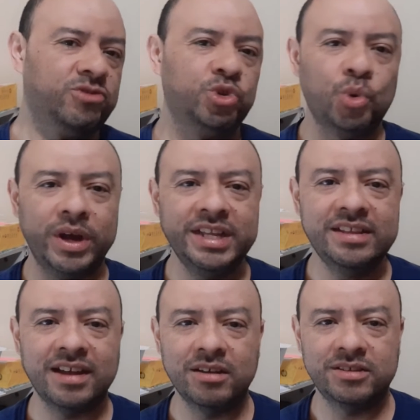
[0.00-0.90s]

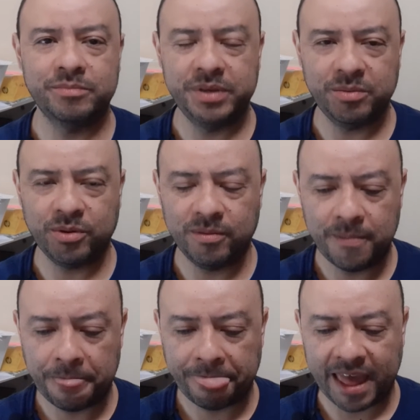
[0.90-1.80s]
20,000
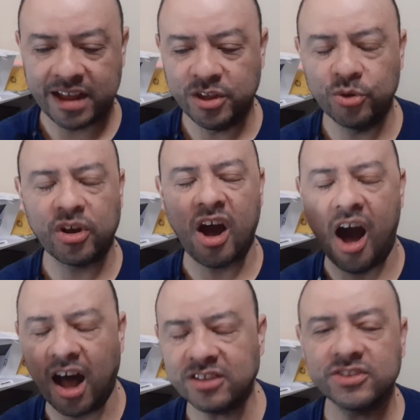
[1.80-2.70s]
people, and you're
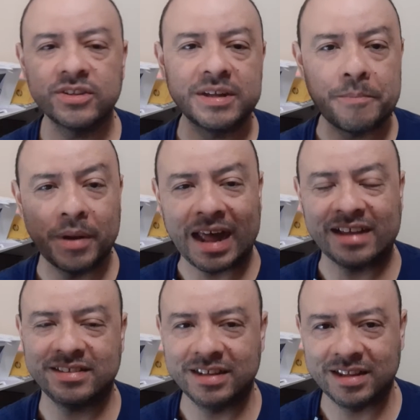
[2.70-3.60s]
constantly
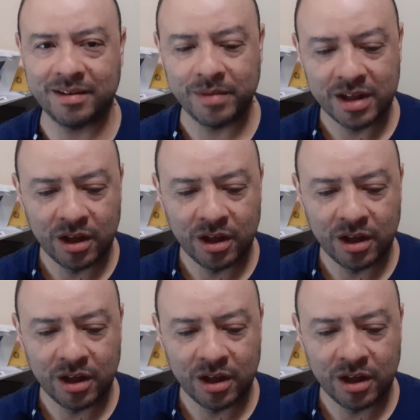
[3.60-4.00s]
blasting them